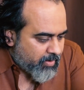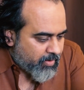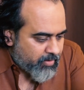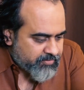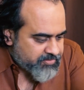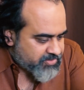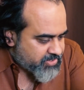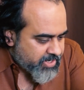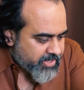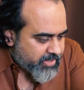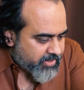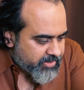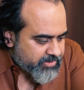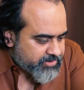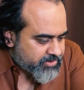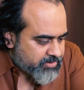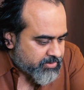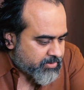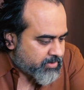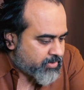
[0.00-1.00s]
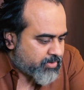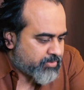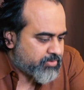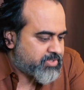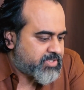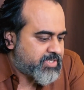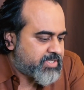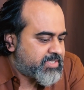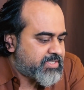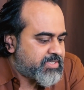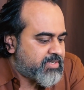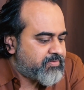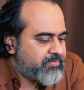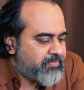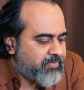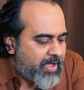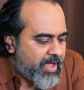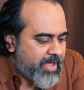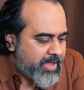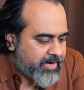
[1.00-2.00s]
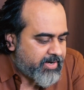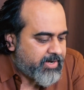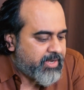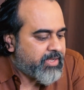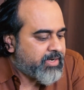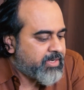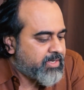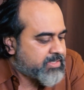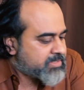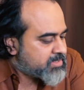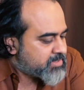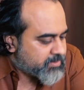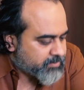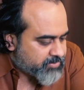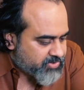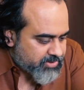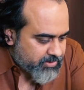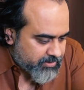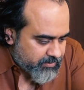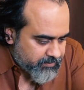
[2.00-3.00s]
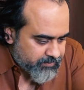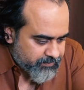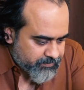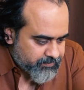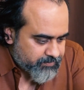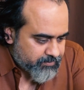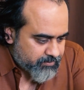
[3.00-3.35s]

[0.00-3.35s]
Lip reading: of Sri Krishna to justify dairy consumption.